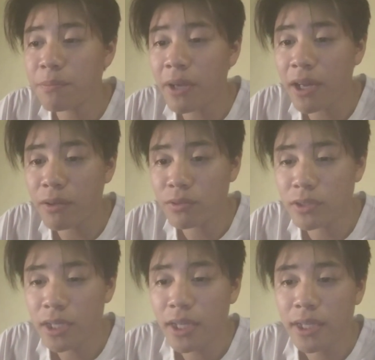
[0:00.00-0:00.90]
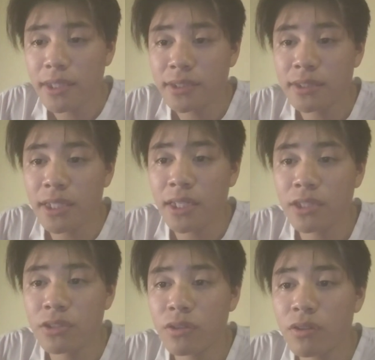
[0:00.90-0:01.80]
pounds, then I
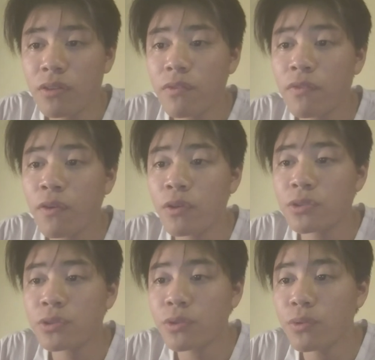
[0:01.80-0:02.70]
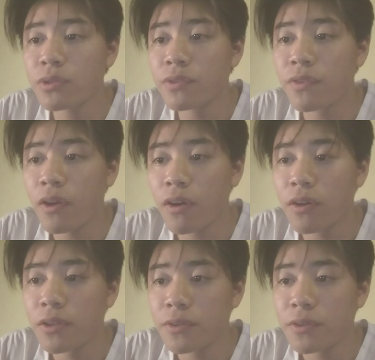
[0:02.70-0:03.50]
shall fall through the floor.